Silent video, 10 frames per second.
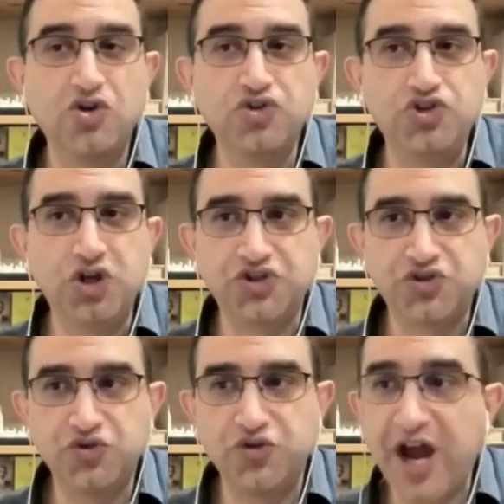
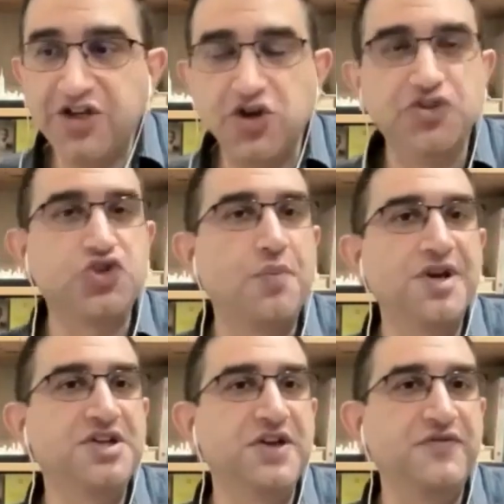just write on so
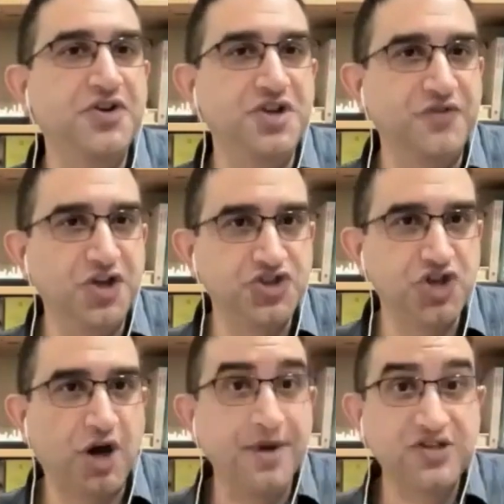many different diverse
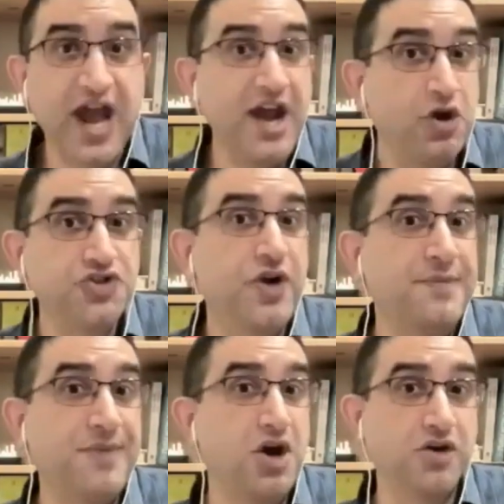topics and also write
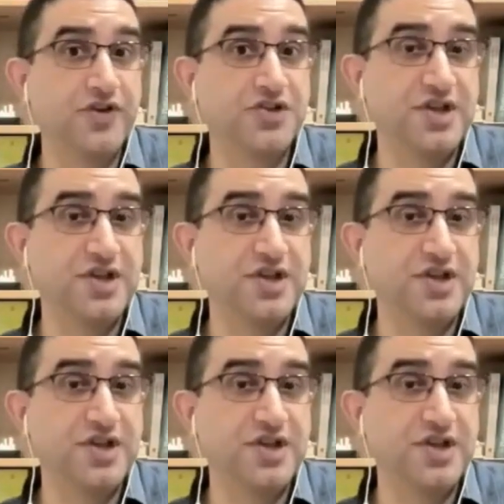biographies.